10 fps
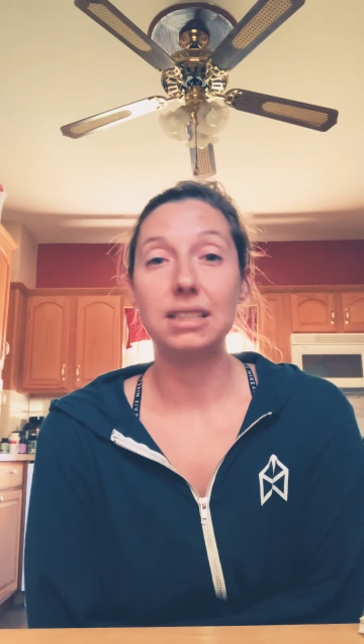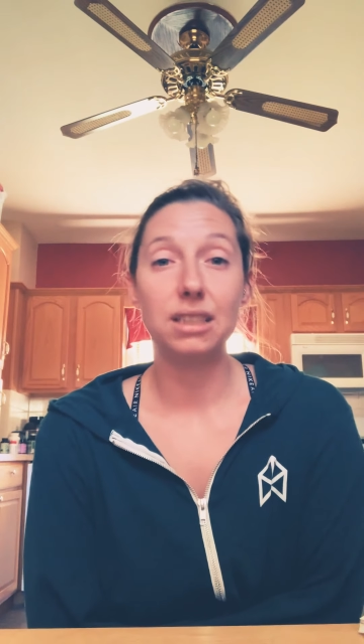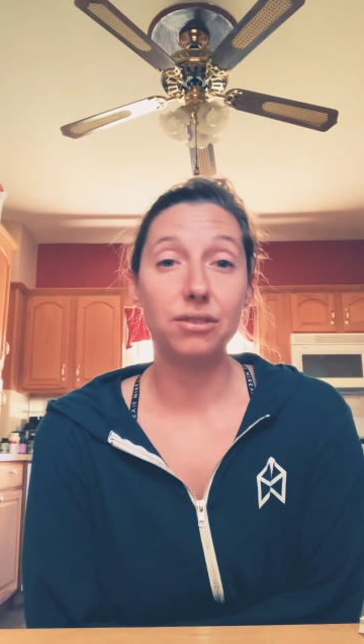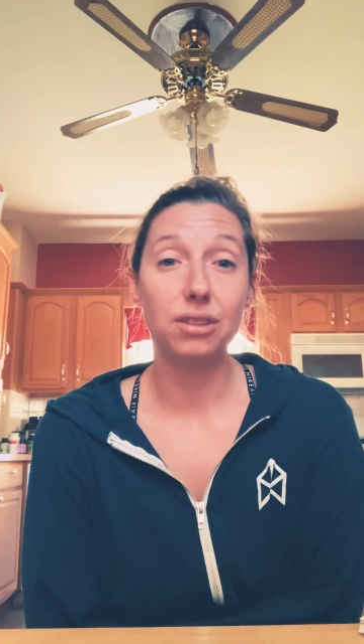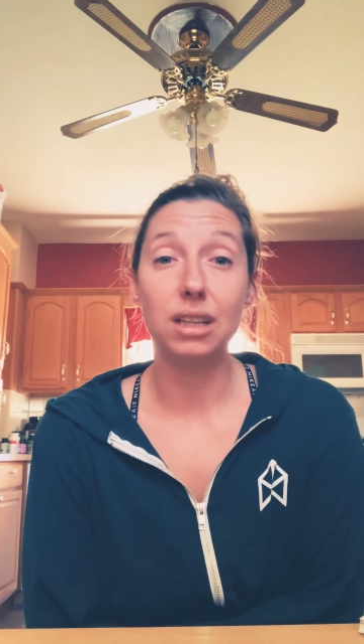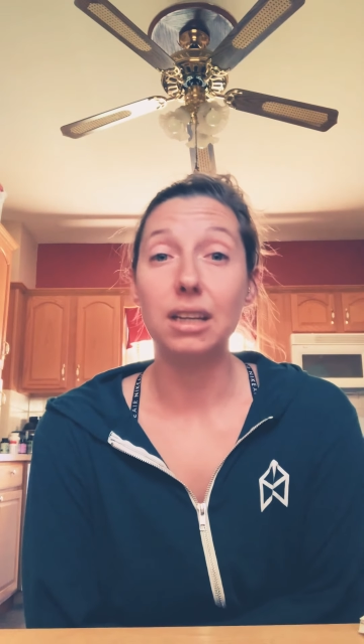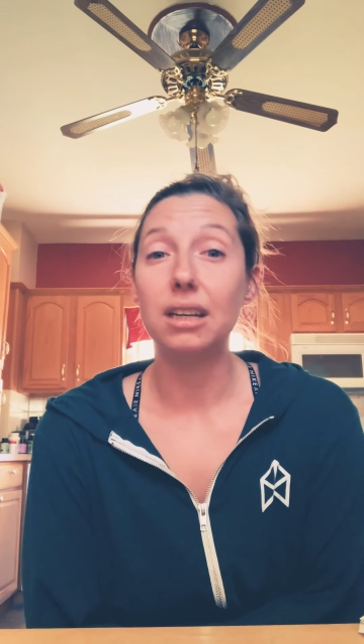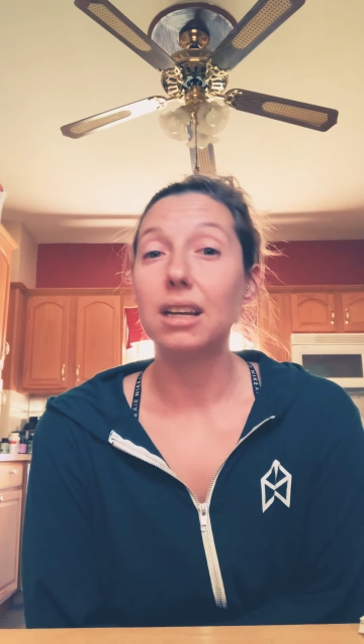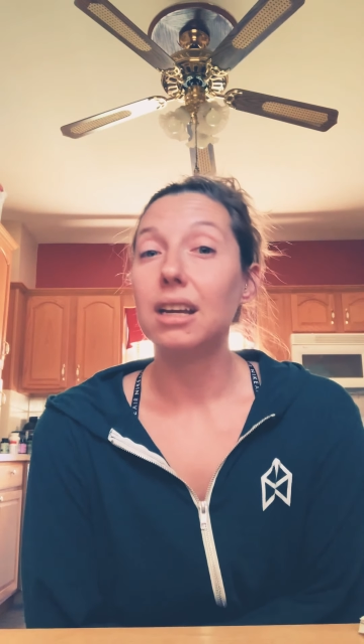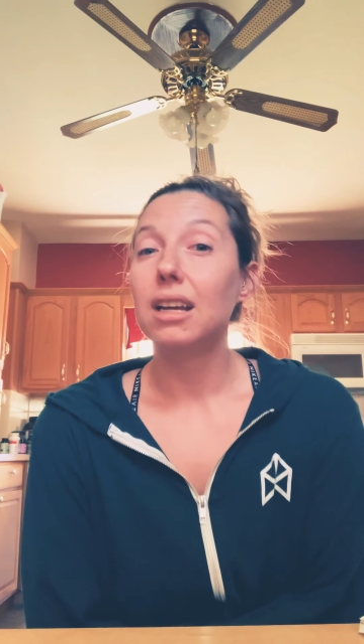different
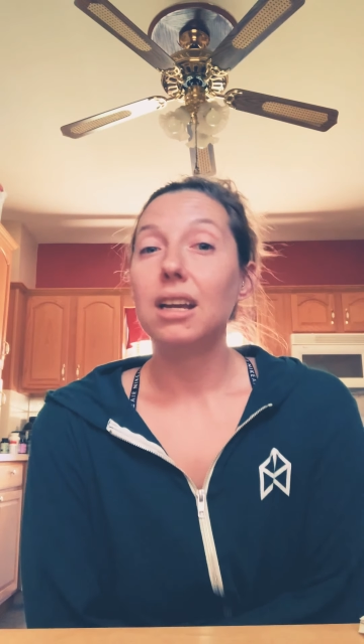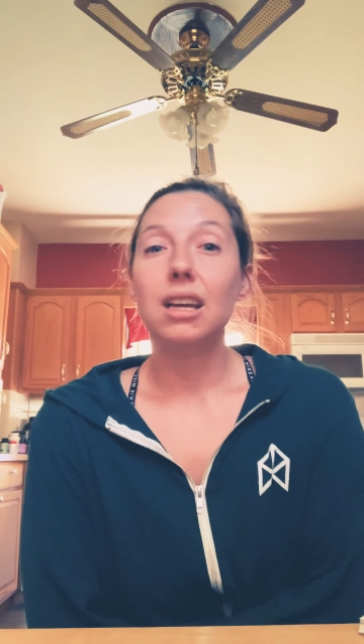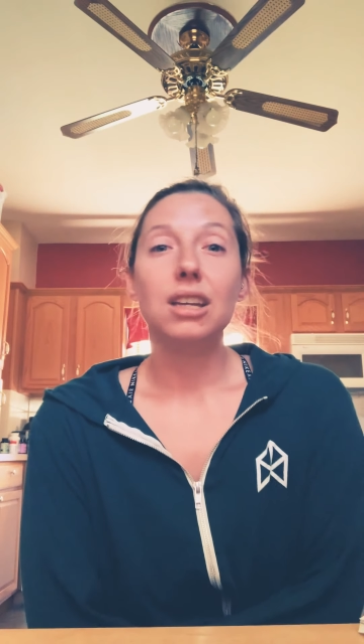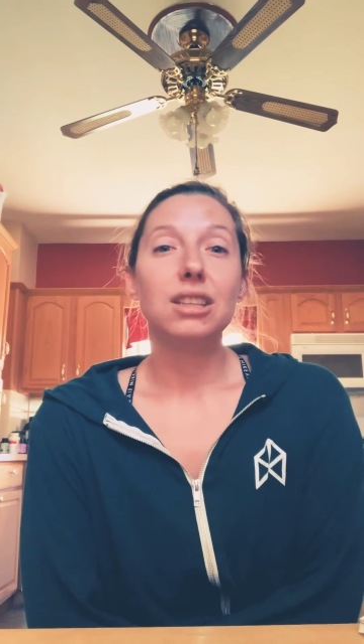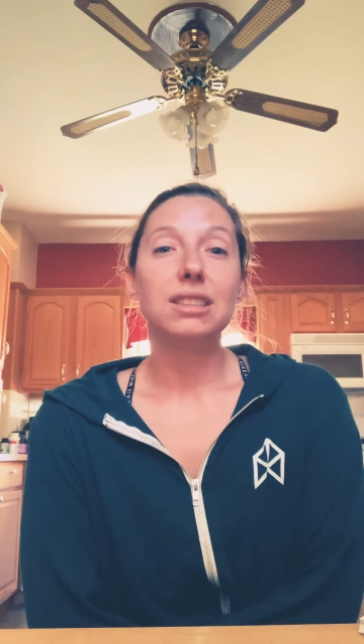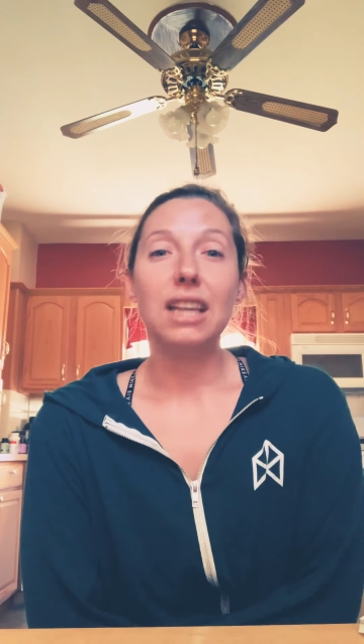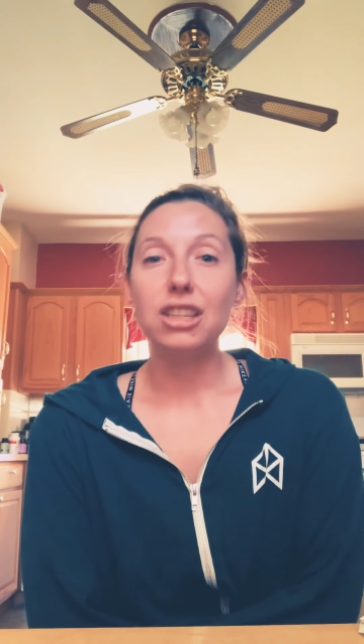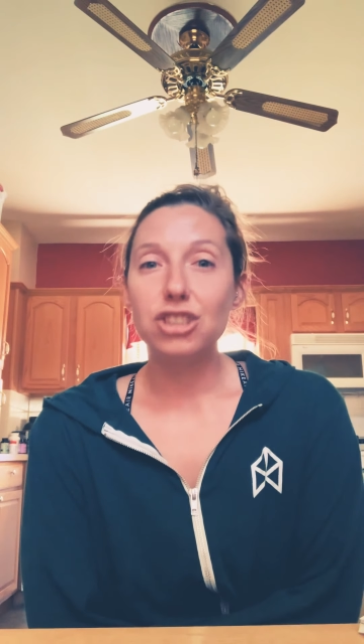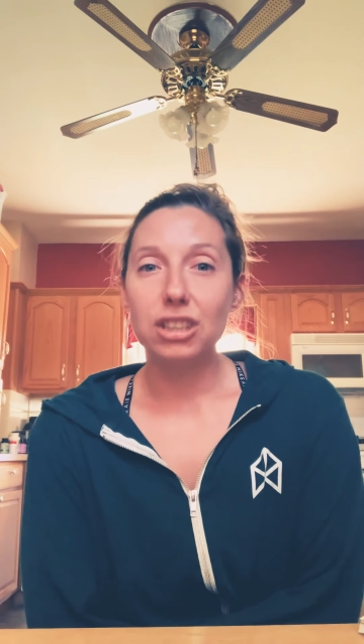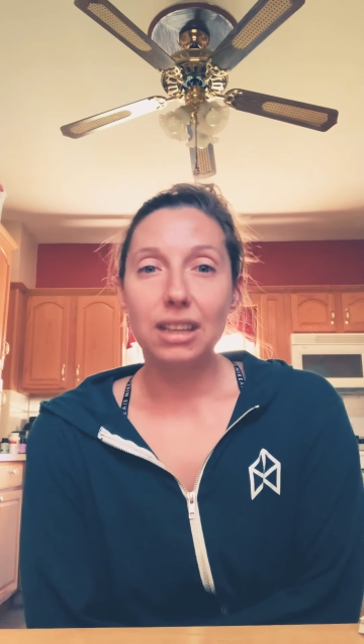
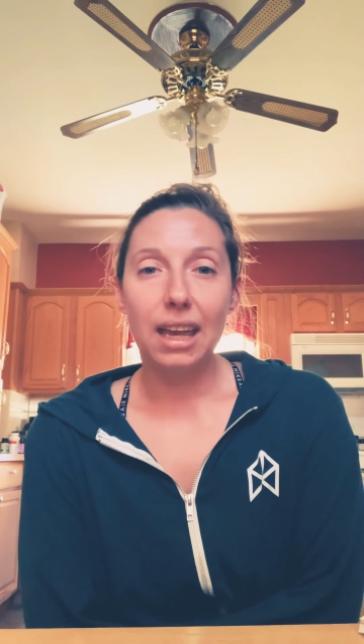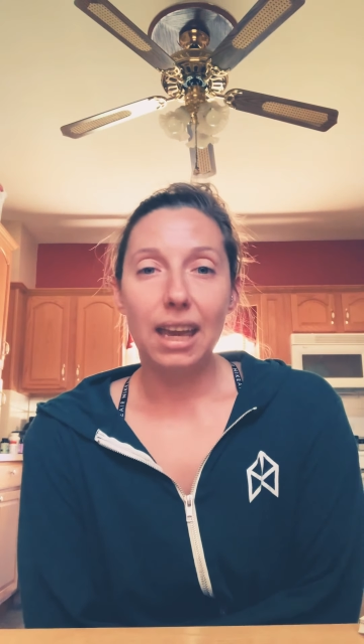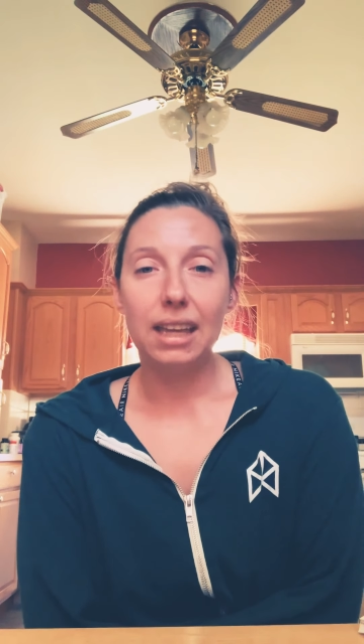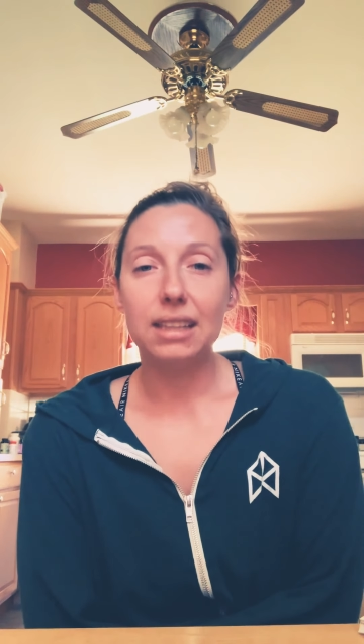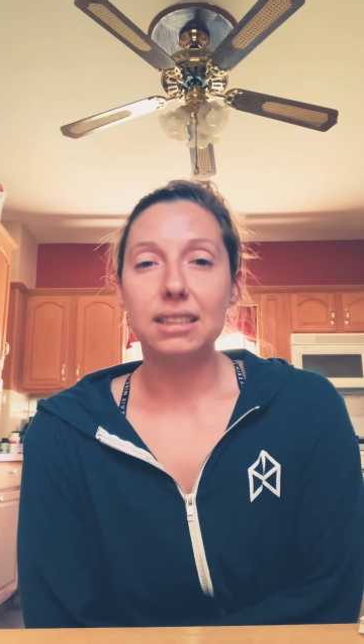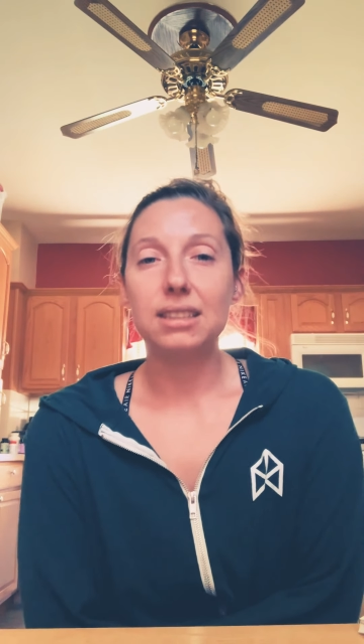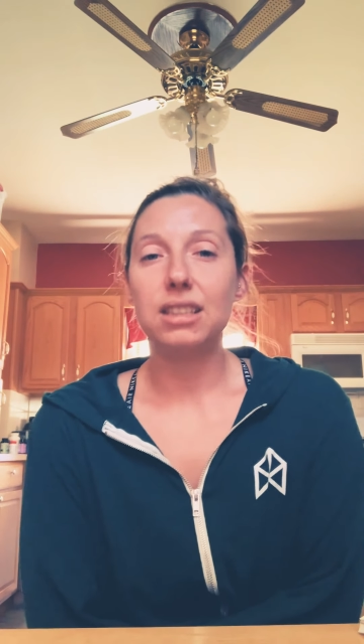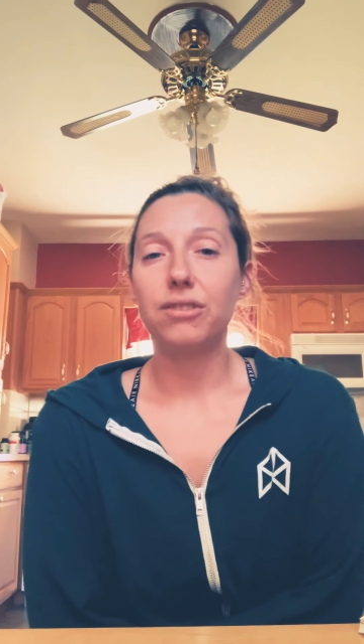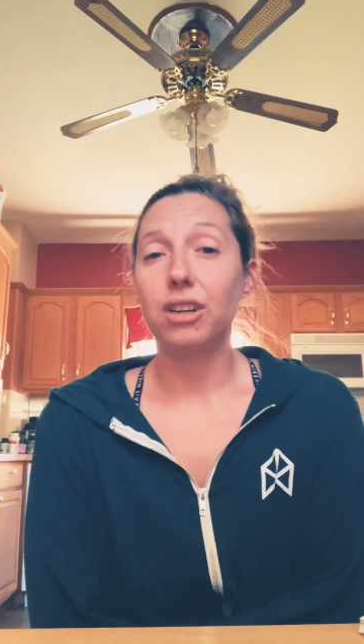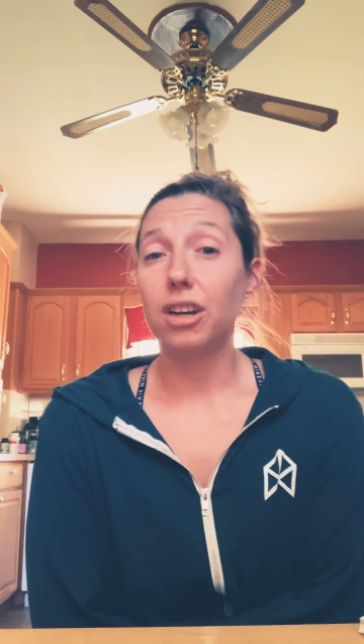session lengths,
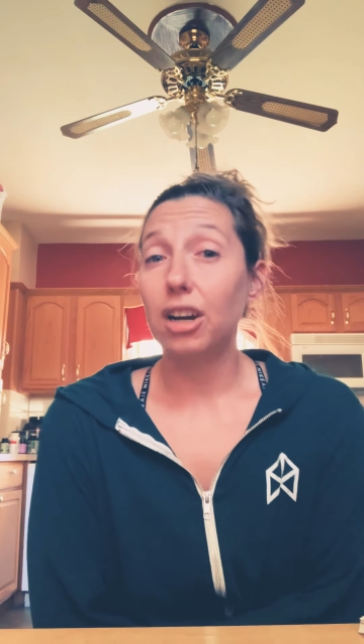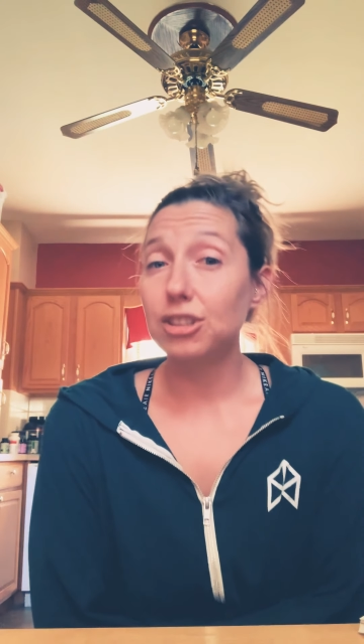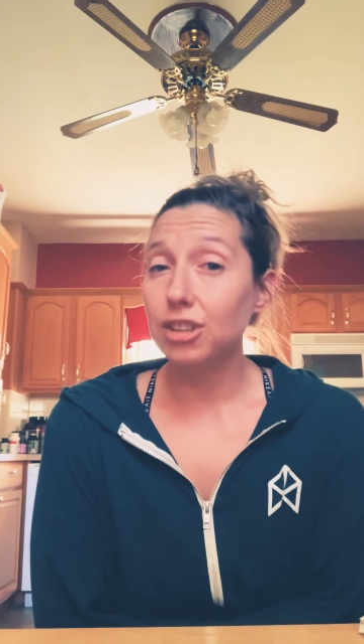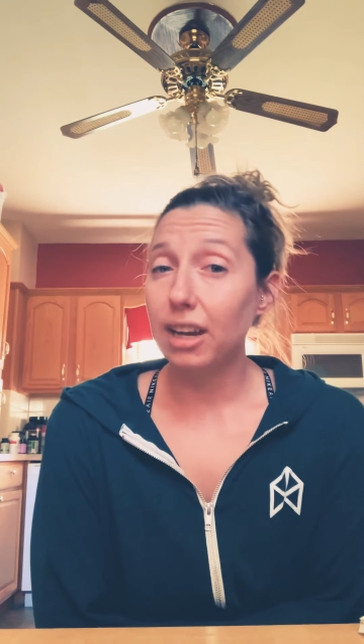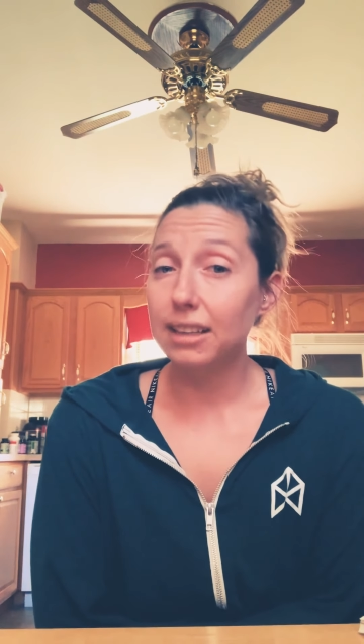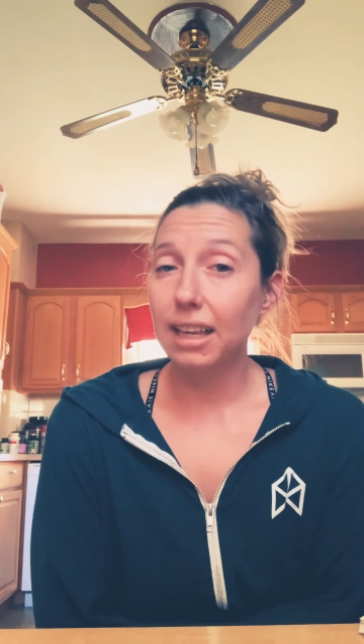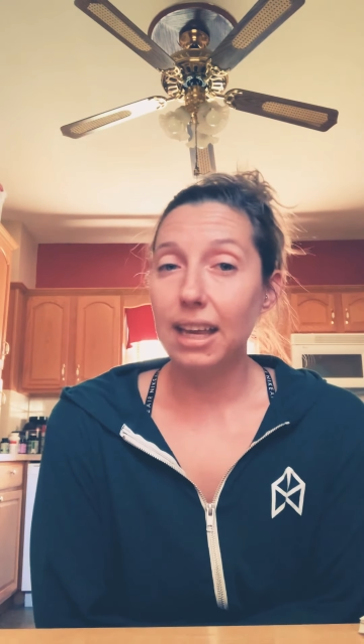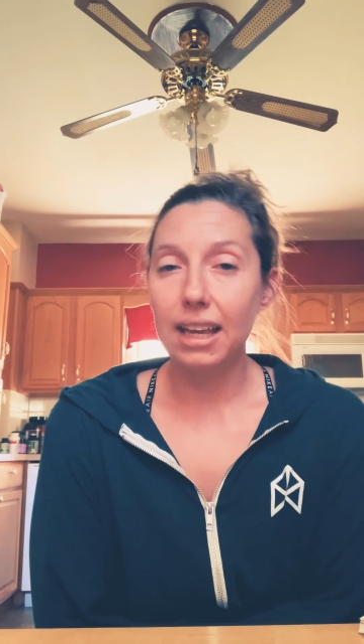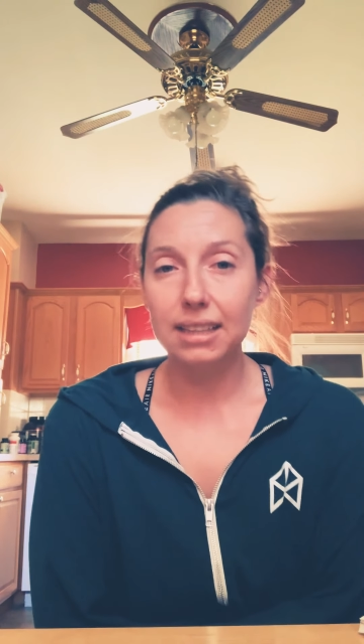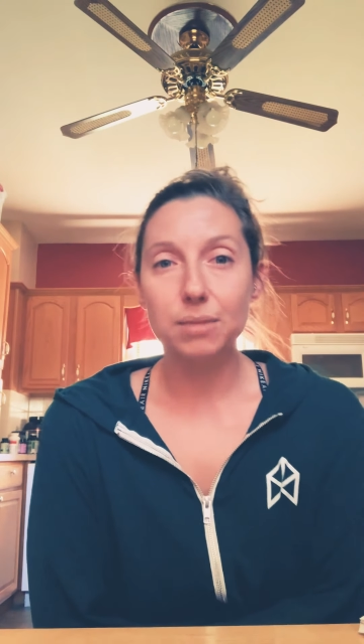different contract
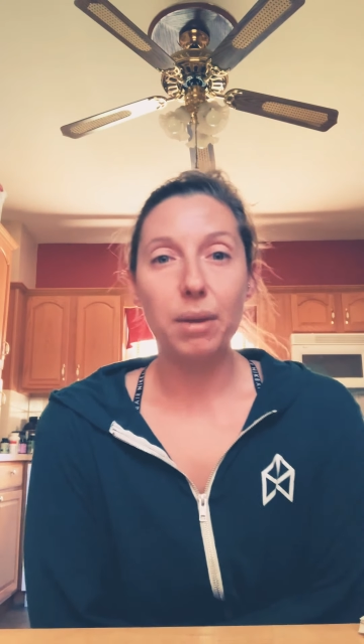lengths,